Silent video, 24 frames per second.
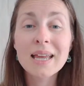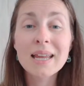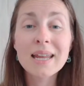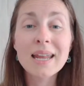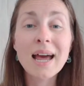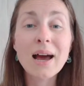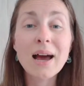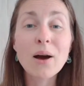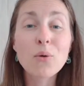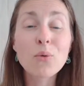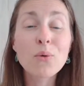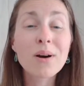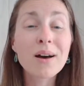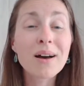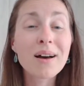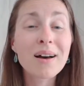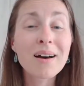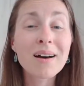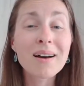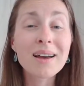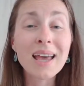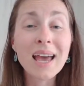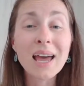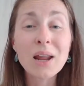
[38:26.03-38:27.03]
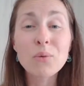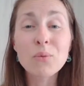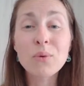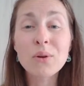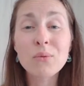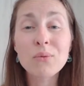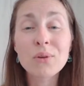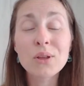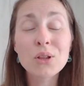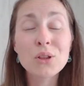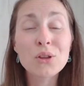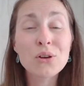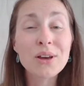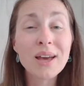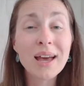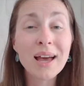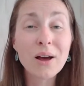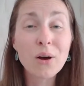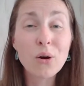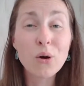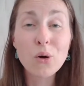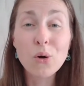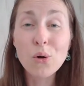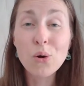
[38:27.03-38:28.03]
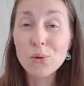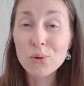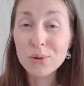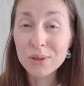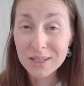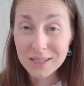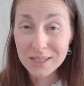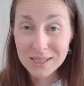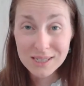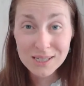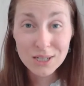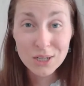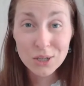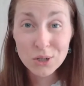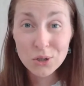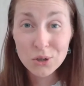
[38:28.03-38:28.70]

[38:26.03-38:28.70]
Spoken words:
Now, again, when we look at holistic